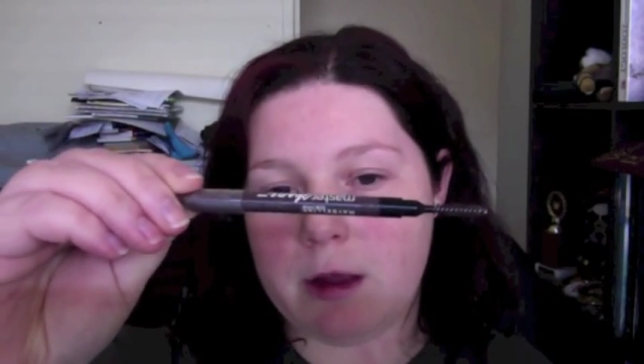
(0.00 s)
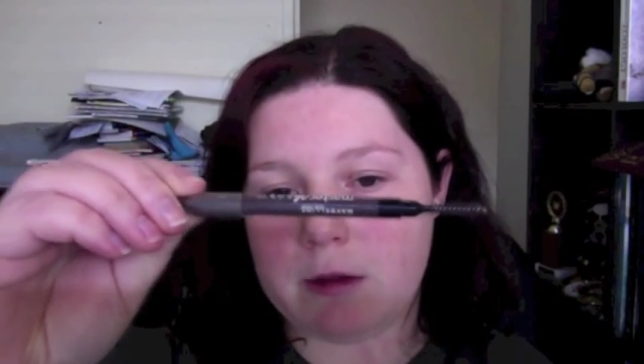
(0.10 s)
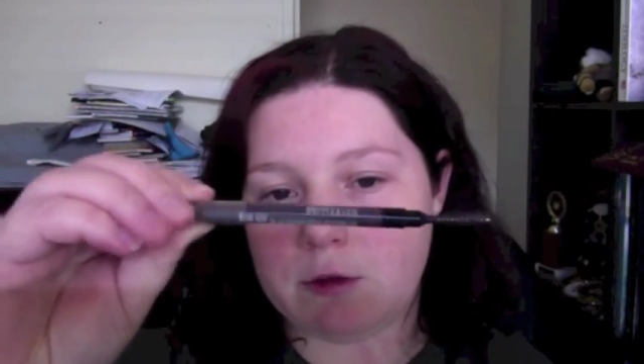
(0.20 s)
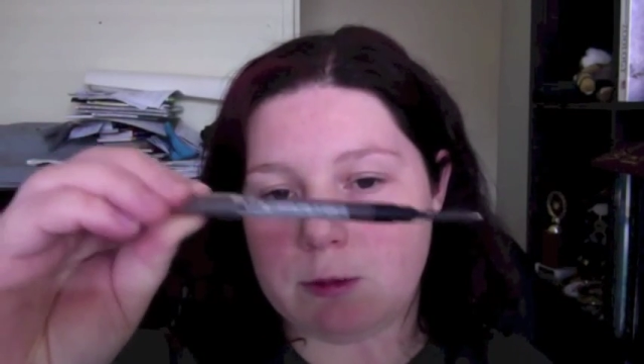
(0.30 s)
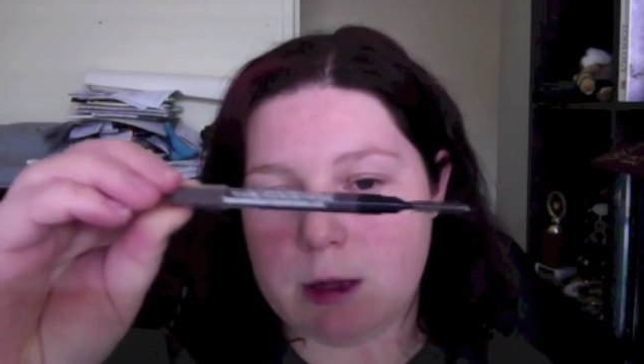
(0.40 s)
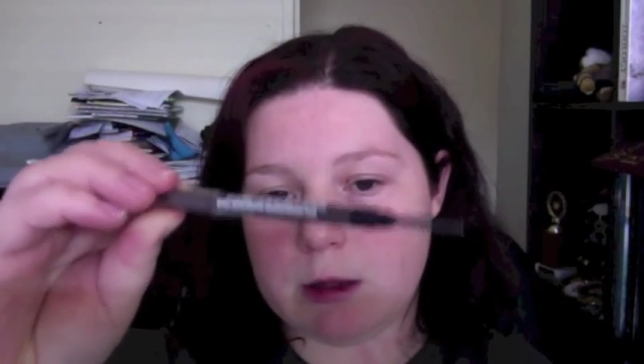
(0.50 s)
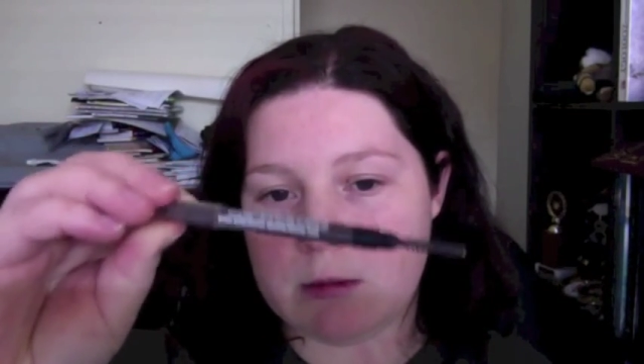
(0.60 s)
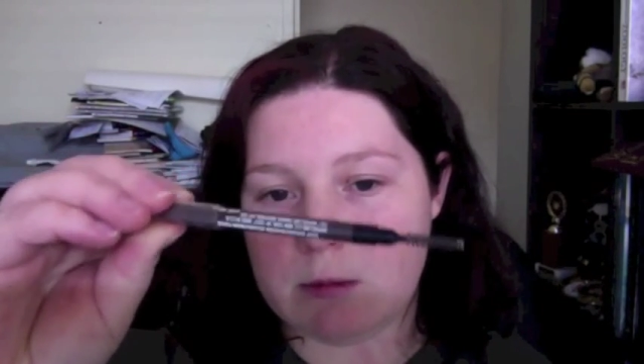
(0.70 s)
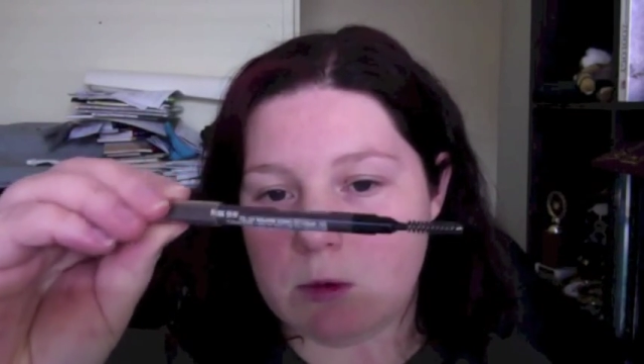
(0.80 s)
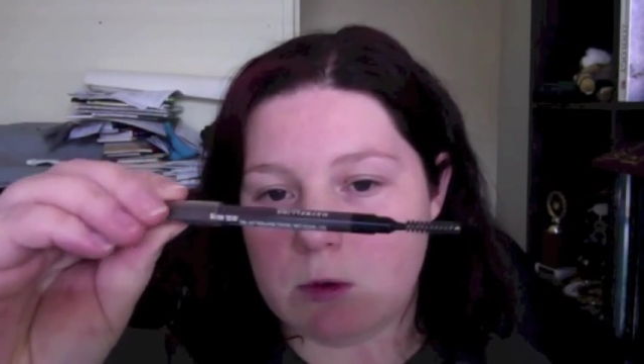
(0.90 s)
and to make
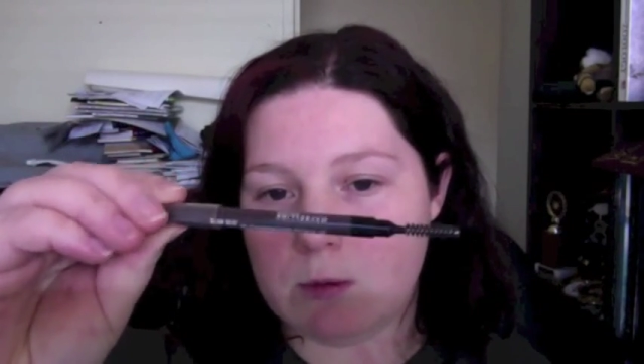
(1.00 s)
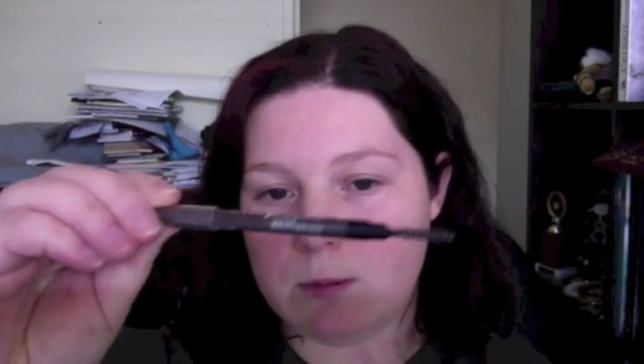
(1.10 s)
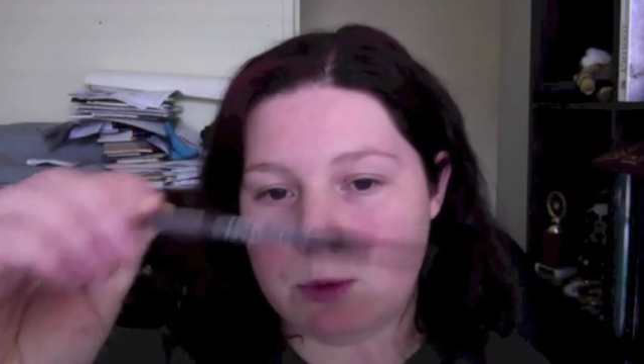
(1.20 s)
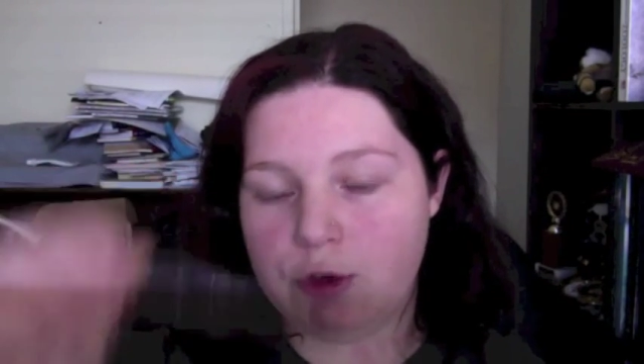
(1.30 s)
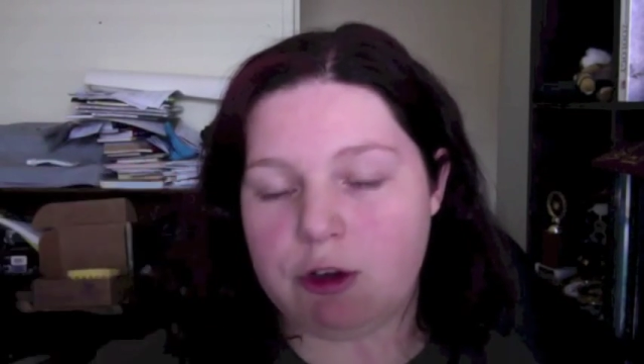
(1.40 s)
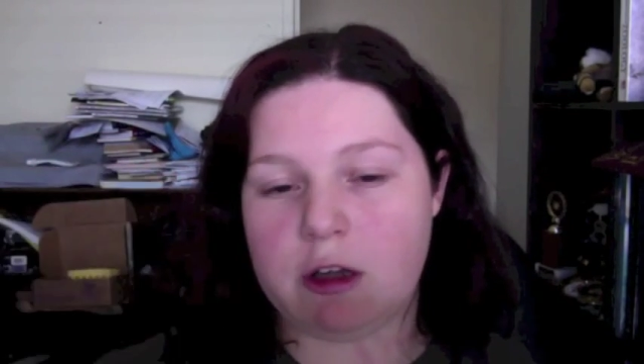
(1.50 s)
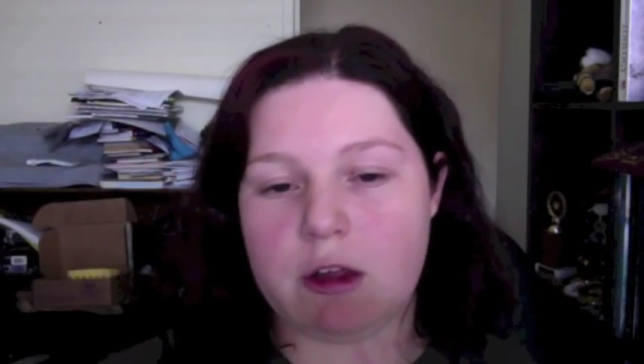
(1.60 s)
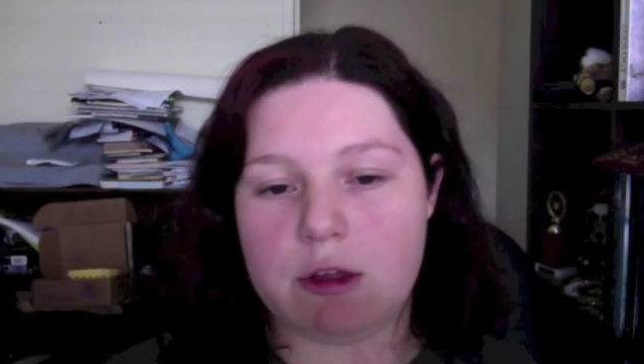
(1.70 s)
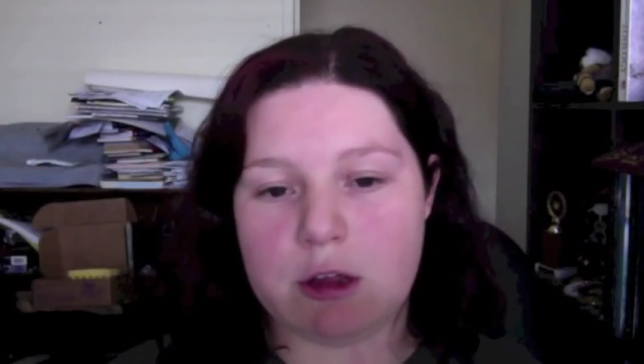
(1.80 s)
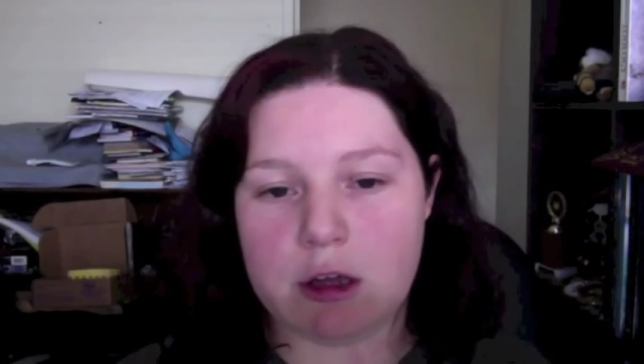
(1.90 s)
them more bushy
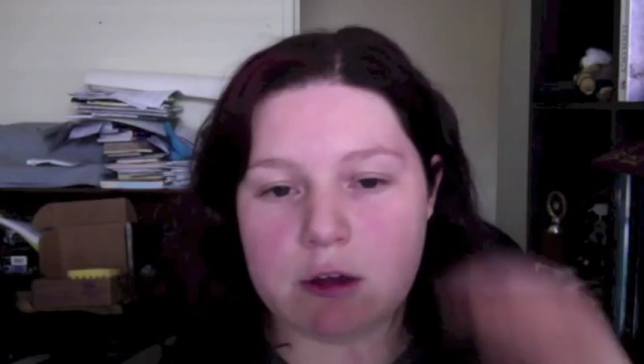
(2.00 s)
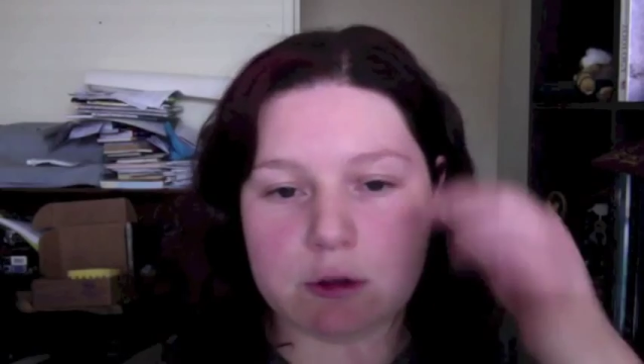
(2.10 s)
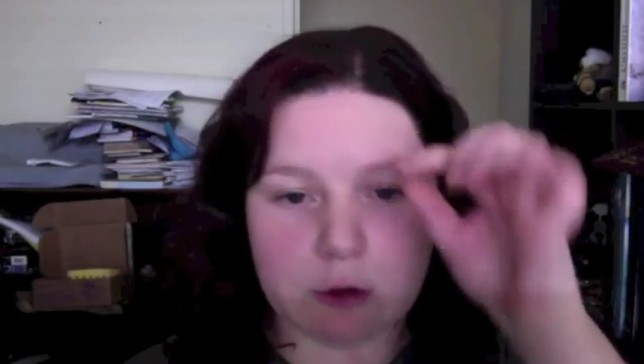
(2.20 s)
and thicker.